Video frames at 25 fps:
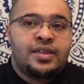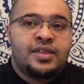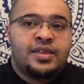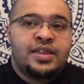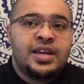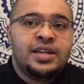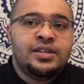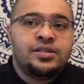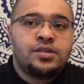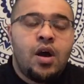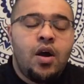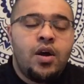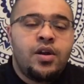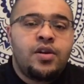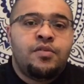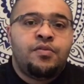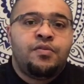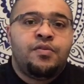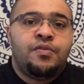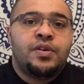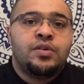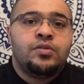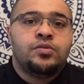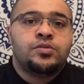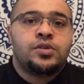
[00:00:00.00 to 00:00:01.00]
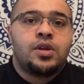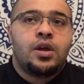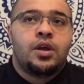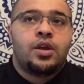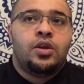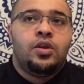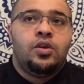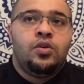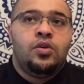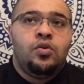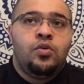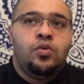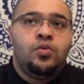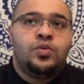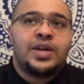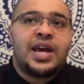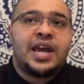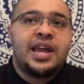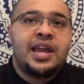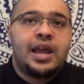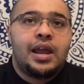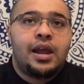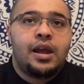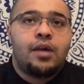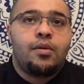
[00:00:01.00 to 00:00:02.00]
This kind of feels like you
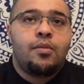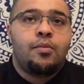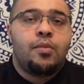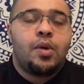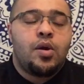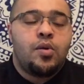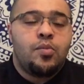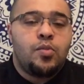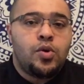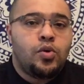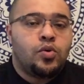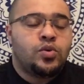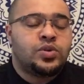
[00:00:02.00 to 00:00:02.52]
taking a moment